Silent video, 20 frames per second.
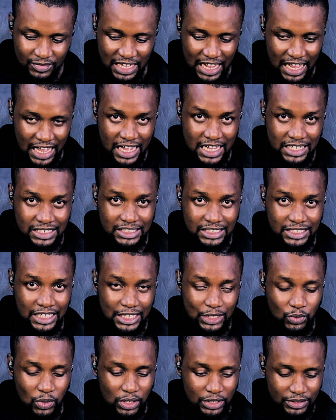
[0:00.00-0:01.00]
I add the
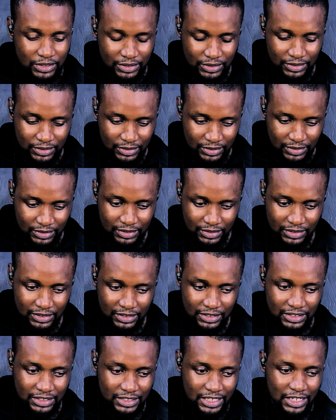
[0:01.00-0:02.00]
3rd one,
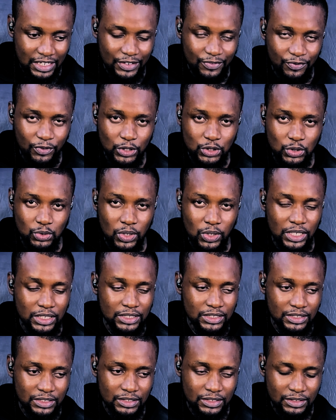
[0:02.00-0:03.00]
then the 4th
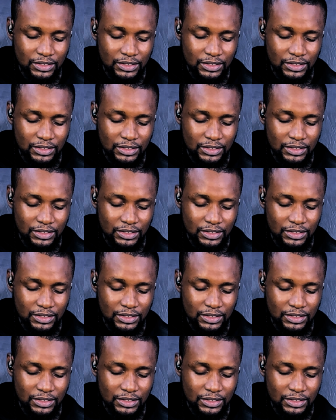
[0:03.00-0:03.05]
one.